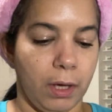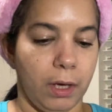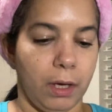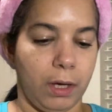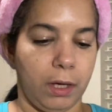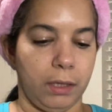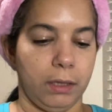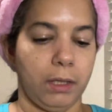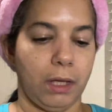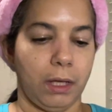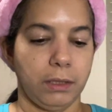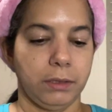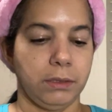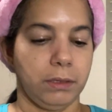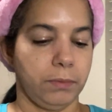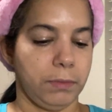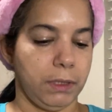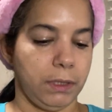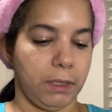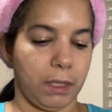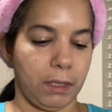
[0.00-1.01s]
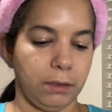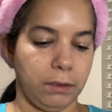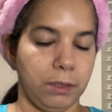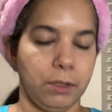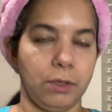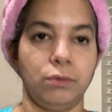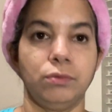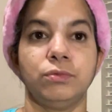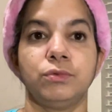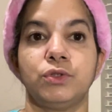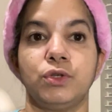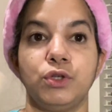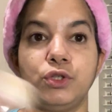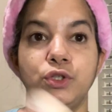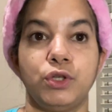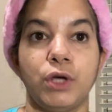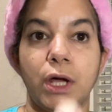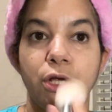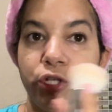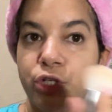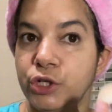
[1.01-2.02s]
And that's something that, you know, to
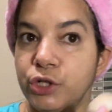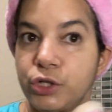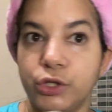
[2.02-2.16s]
touch